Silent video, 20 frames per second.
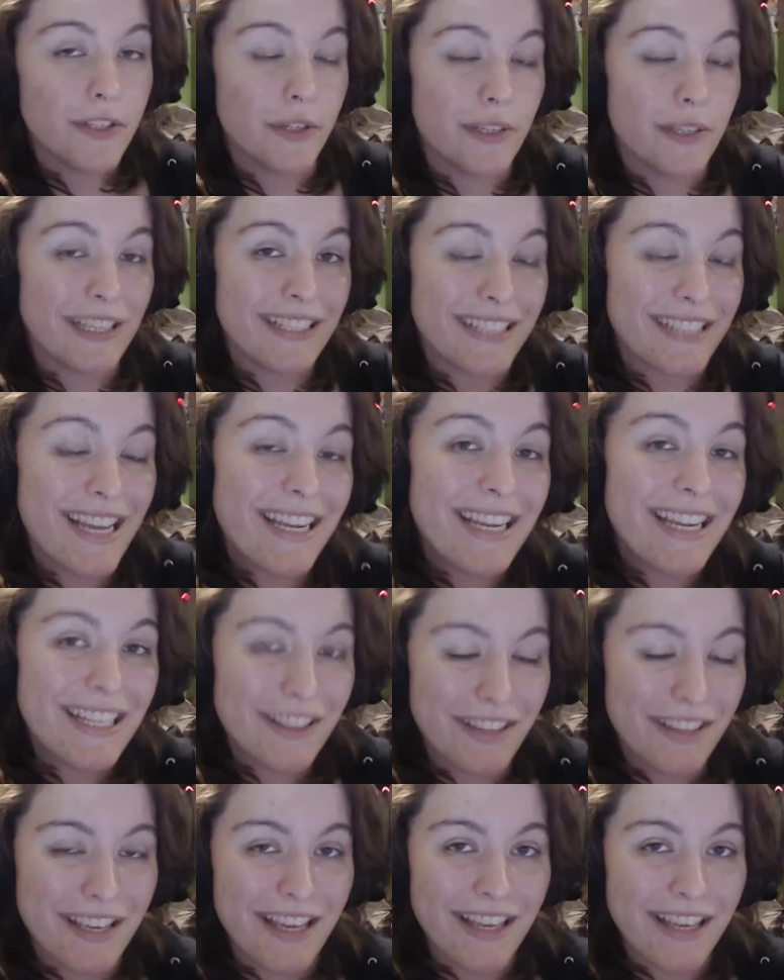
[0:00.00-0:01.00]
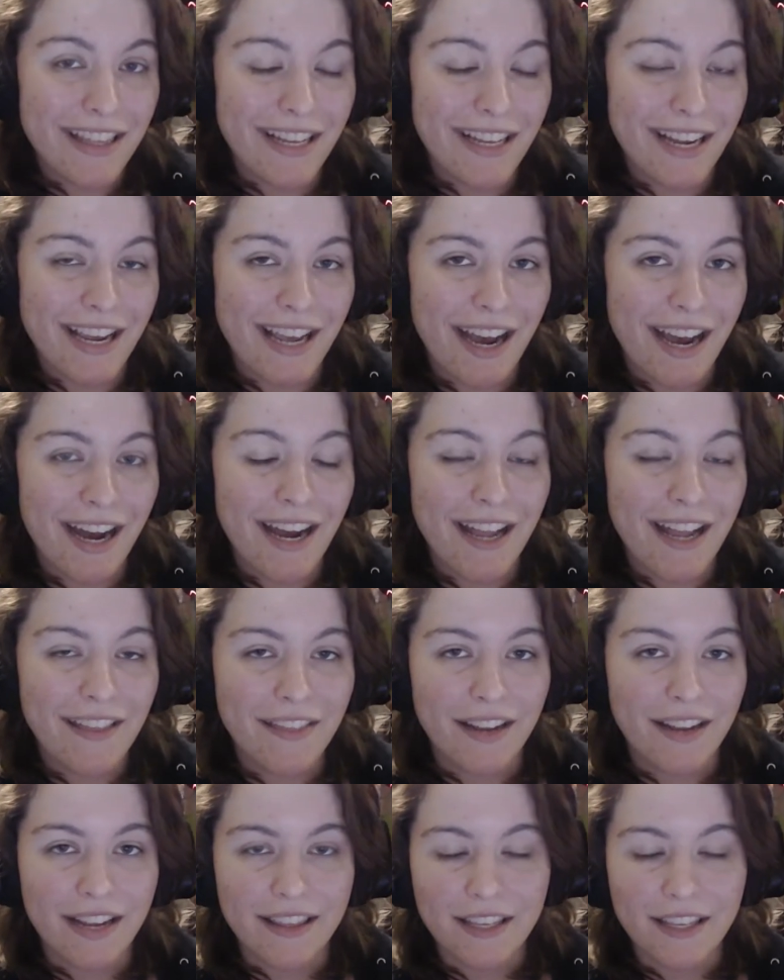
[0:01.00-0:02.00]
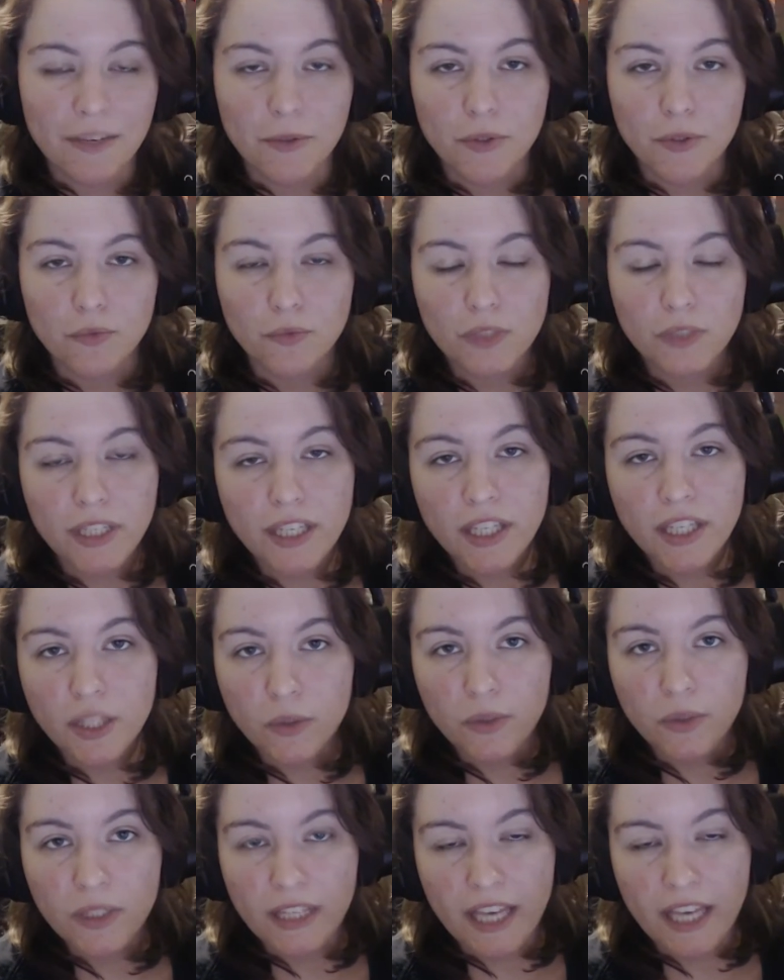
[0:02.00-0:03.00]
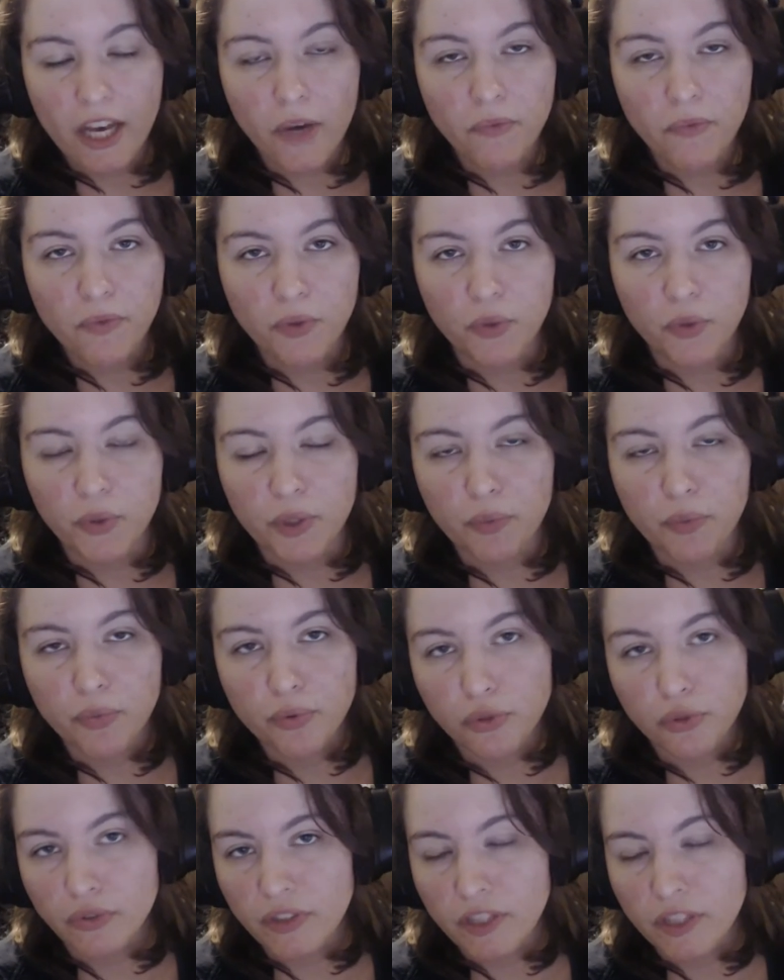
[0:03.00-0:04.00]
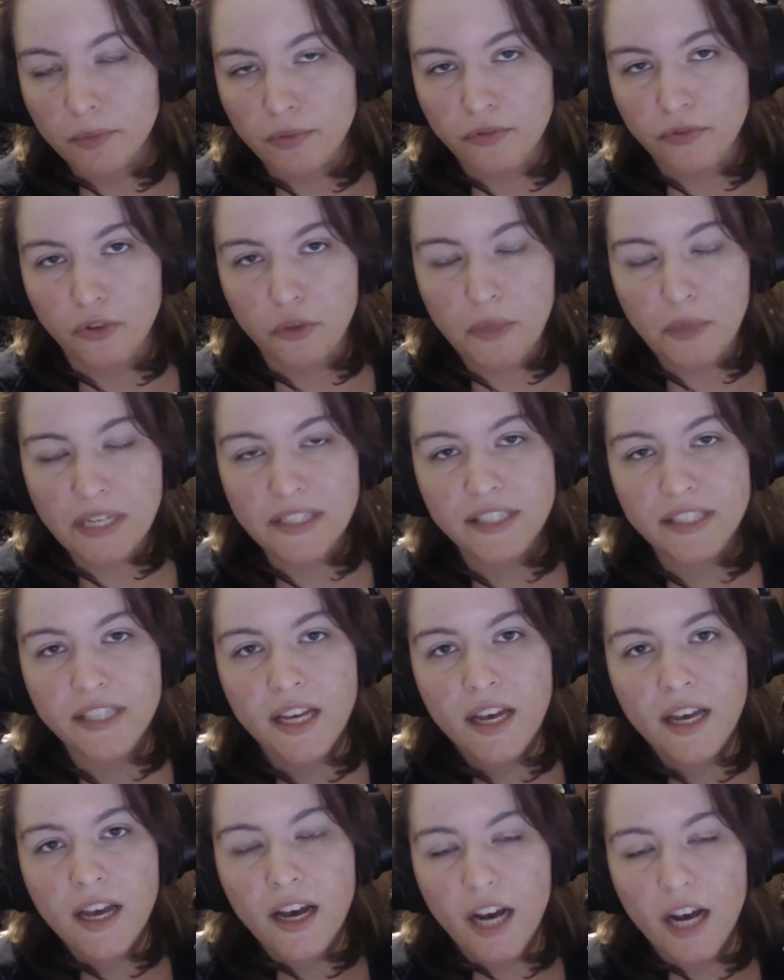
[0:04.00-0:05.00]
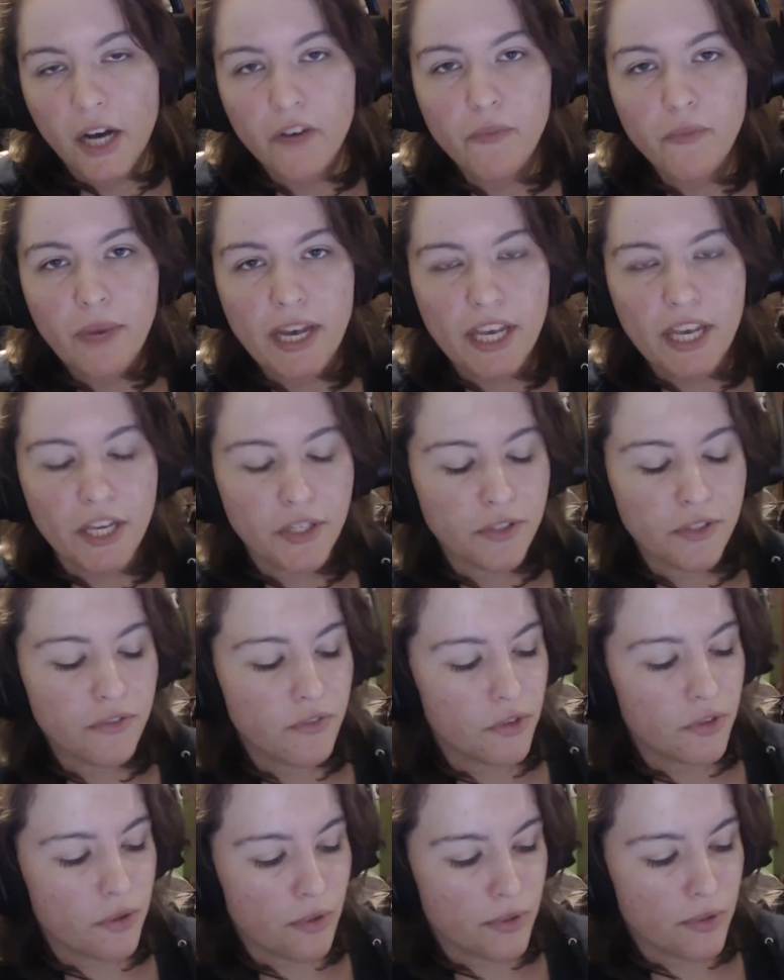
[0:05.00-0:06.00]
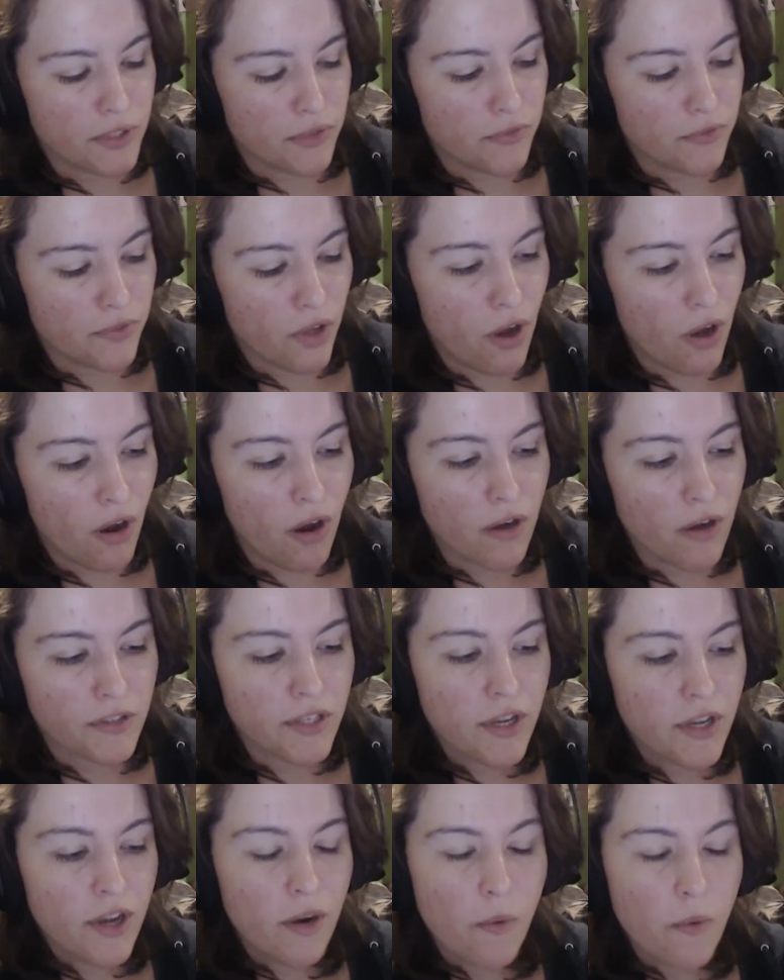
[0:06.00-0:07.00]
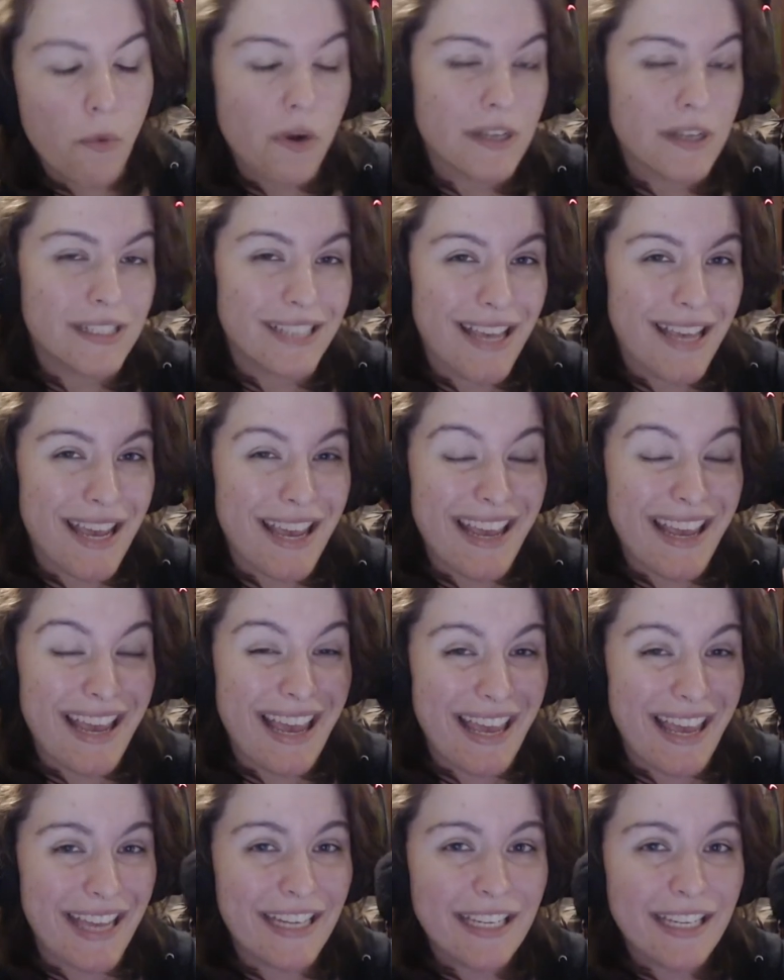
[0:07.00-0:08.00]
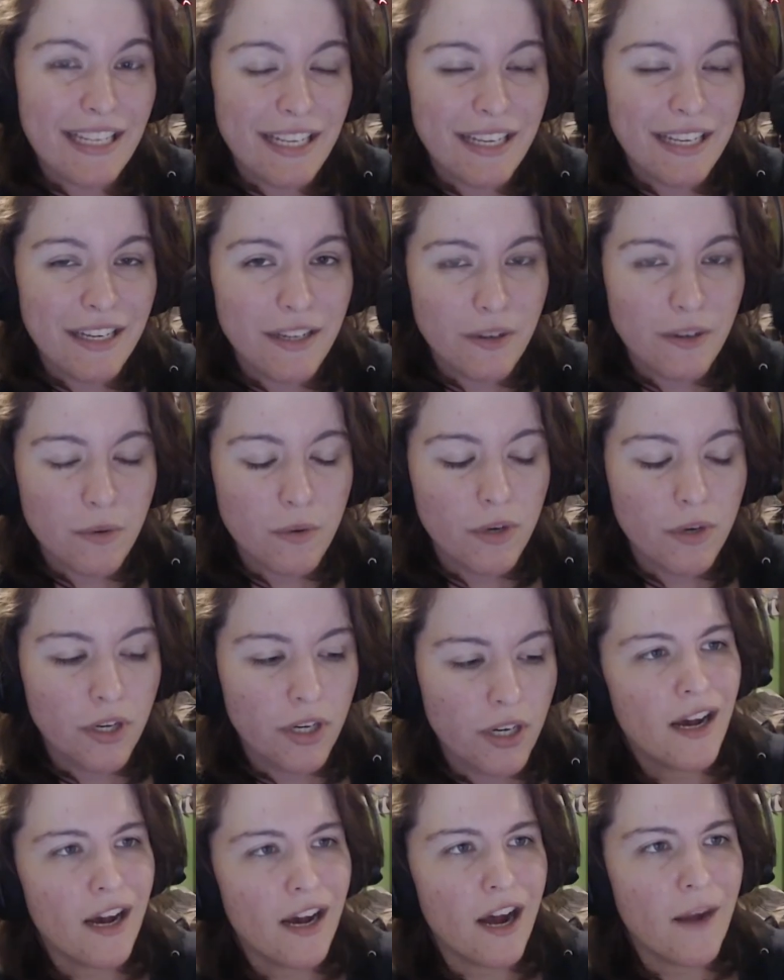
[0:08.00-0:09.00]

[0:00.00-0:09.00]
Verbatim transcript: So the second thing that I got that I think was really, really helpful in improving the performance of my interviews and vlogs was a handy quarter.